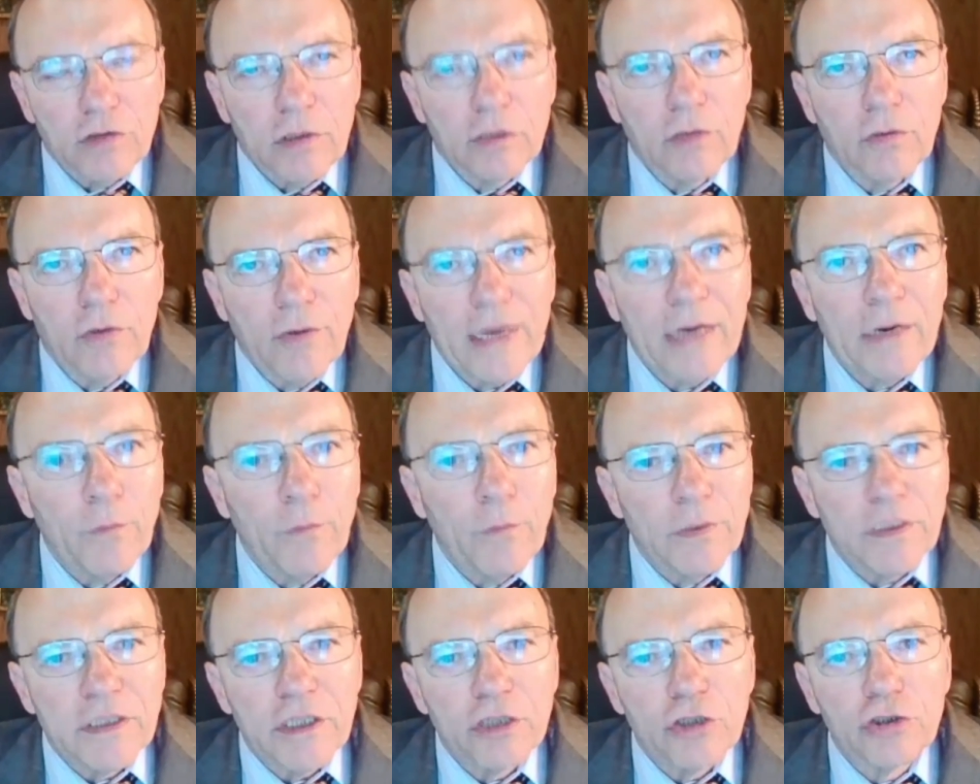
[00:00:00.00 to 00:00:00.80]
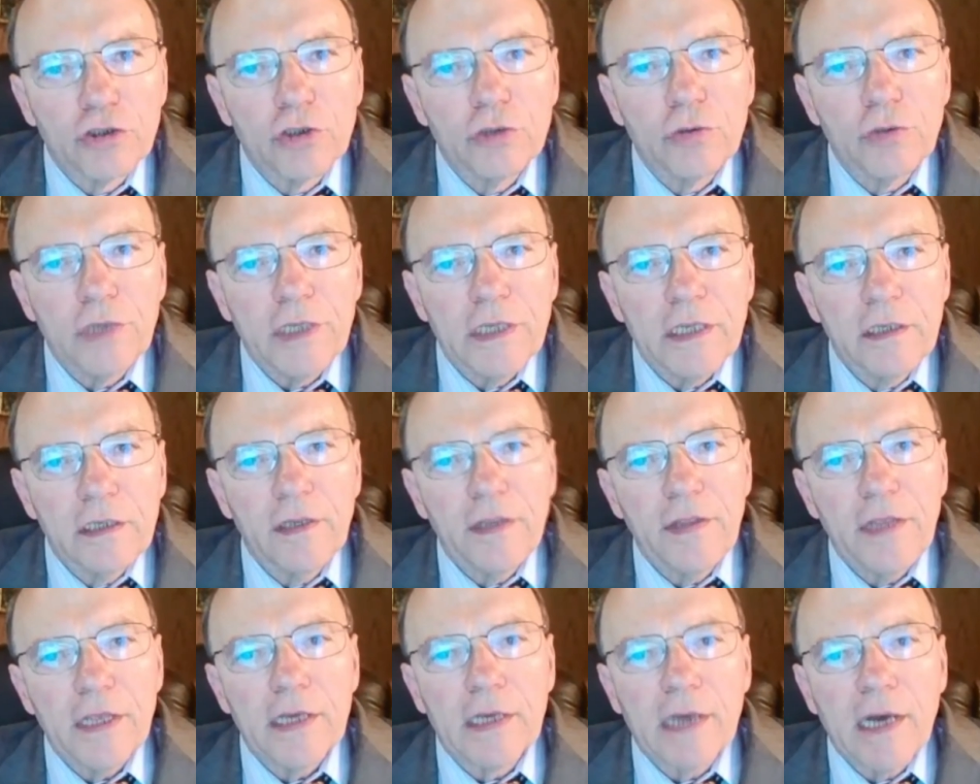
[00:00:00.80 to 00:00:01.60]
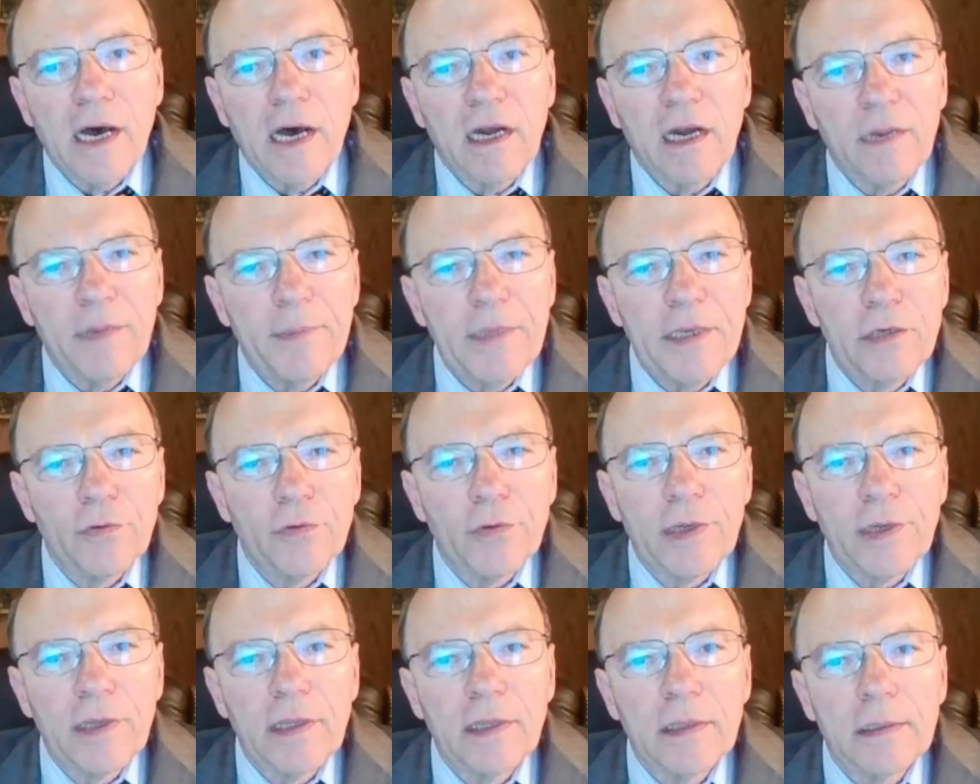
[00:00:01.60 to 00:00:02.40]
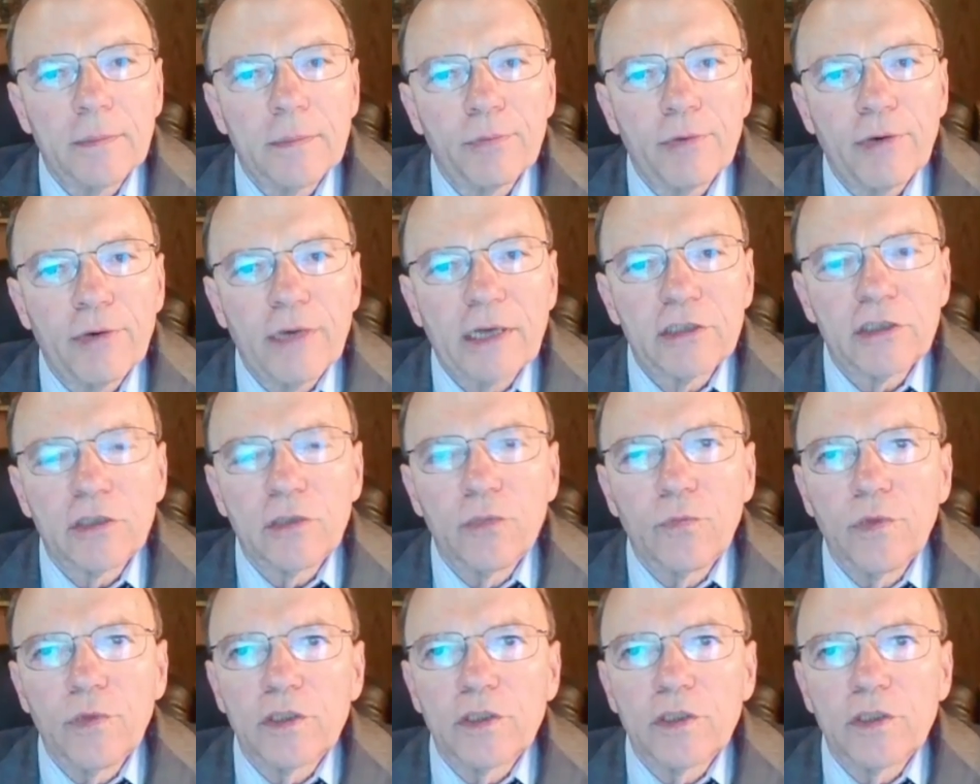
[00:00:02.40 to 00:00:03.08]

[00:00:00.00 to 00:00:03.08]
credit was issued into the economy during the Depression,